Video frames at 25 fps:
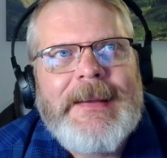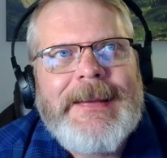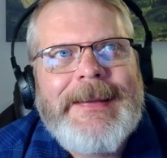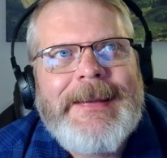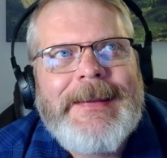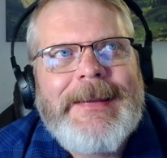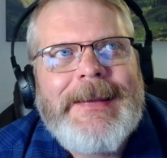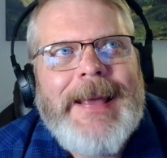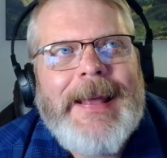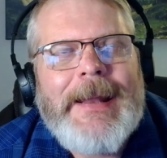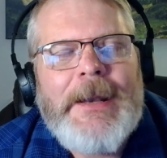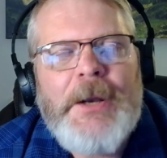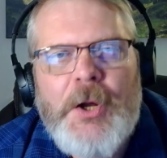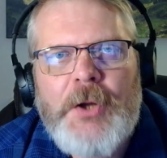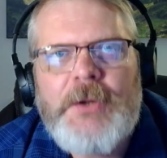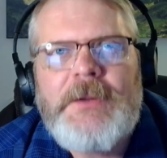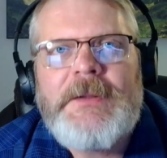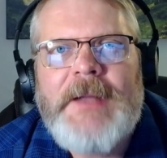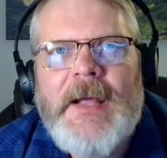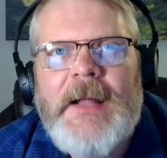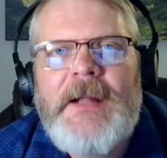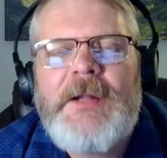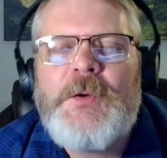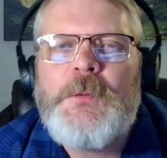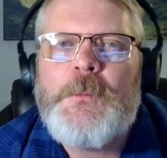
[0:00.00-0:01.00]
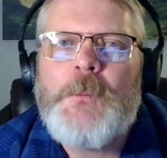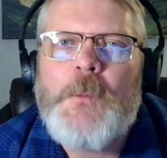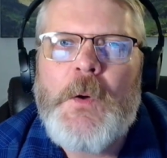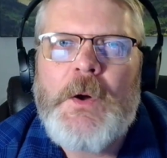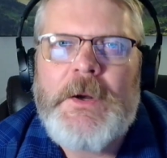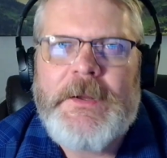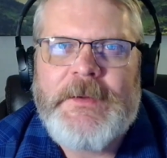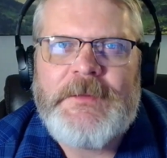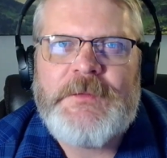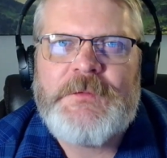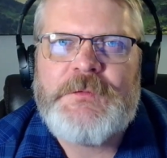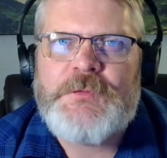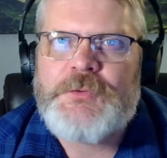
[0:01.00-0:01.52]
cannot tell you what
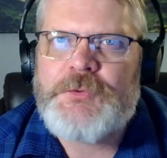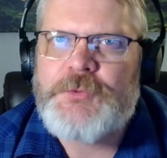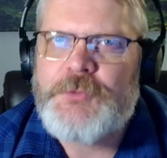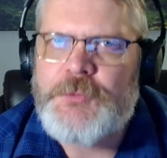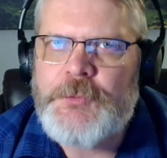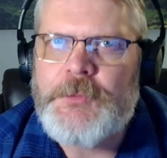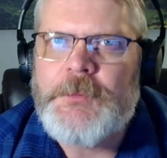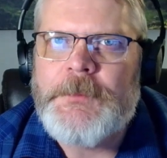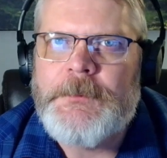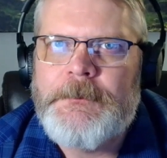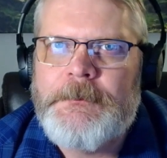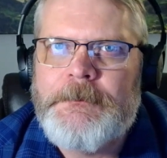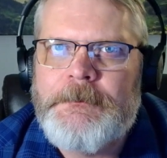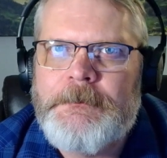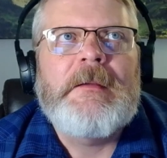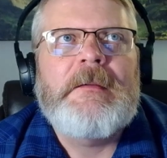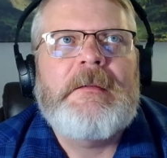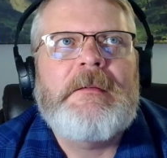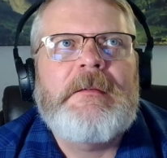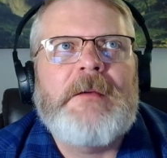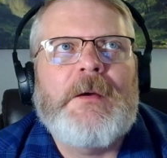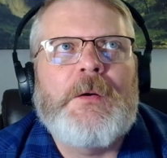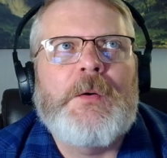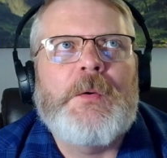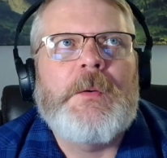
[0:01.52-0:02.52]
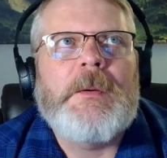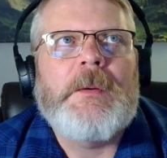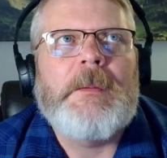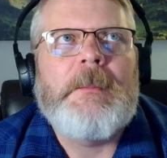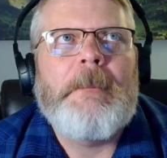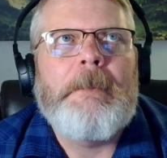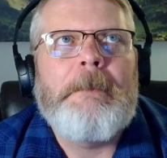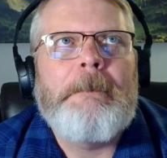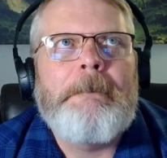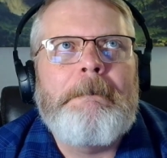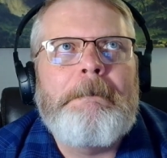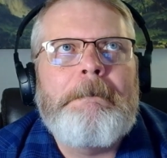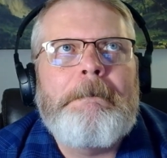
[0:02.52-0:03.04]
is true. So
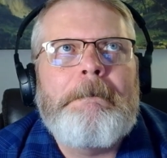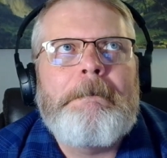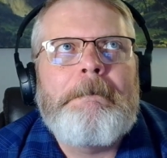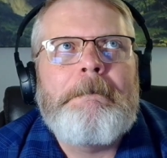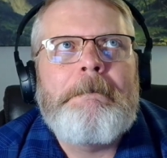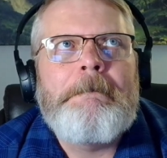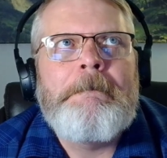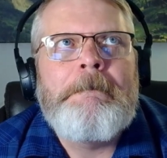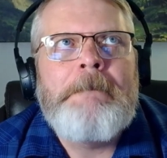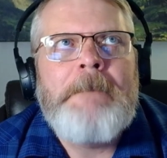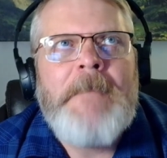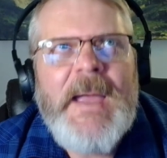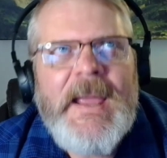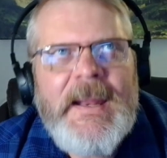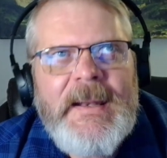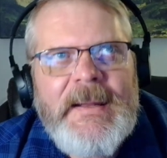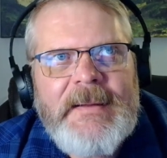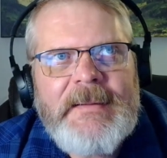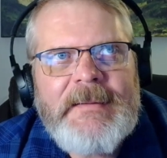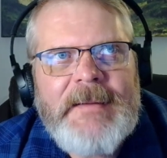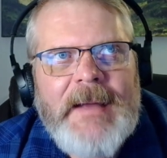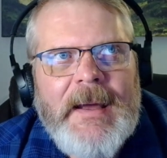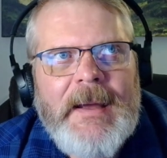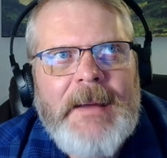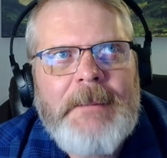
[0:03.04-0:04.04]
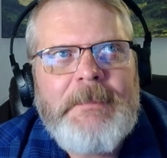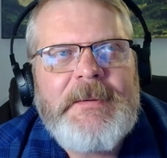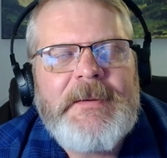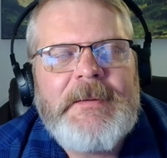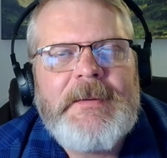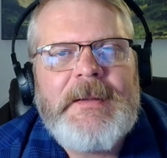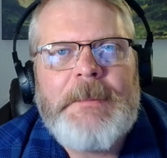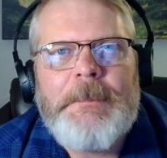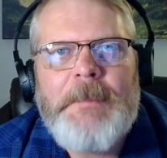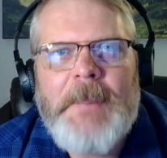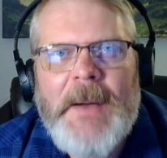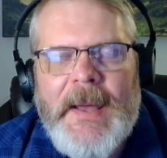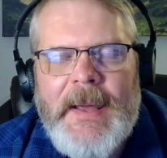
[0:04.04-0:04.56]
many times in
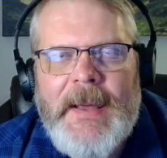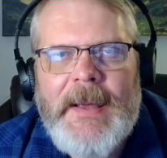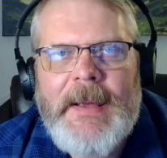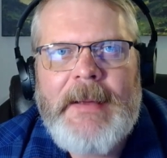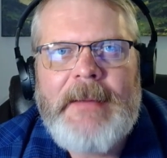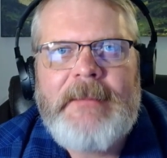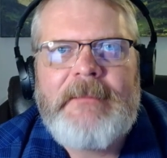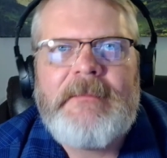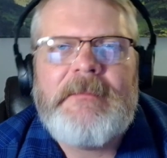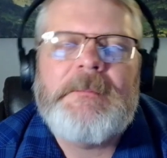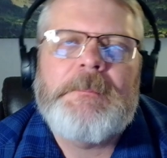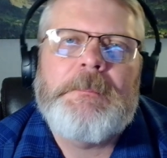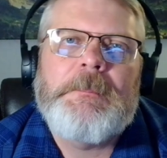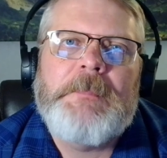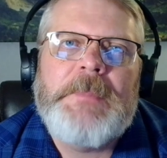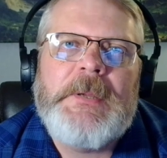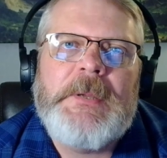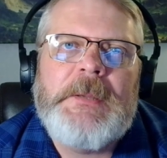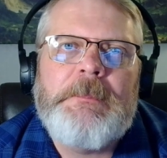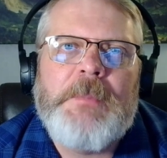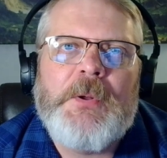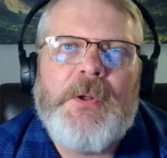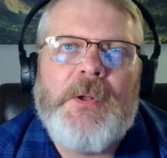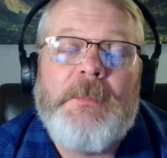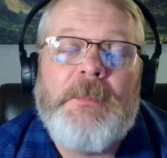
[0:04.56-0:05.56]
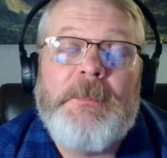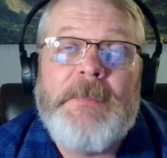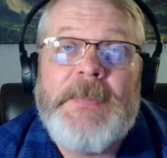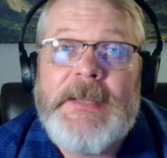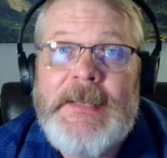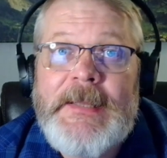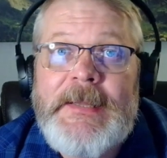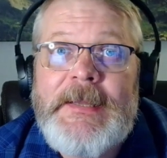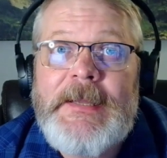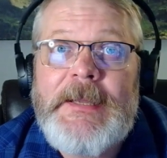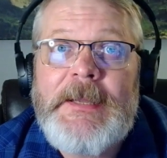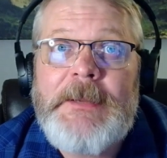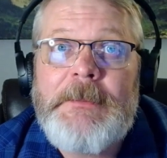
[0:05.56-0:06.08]
the past, people
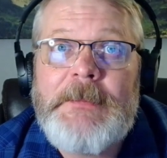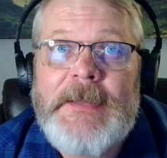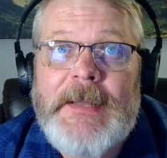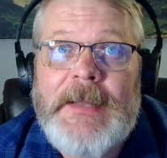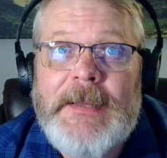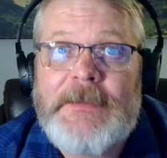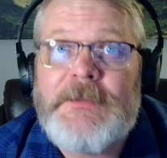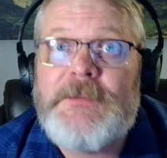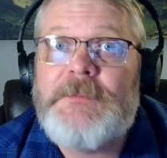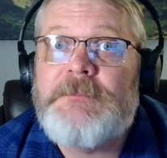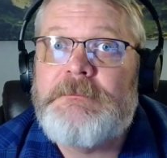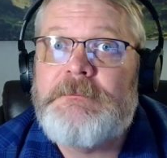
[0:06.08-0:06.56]
believed that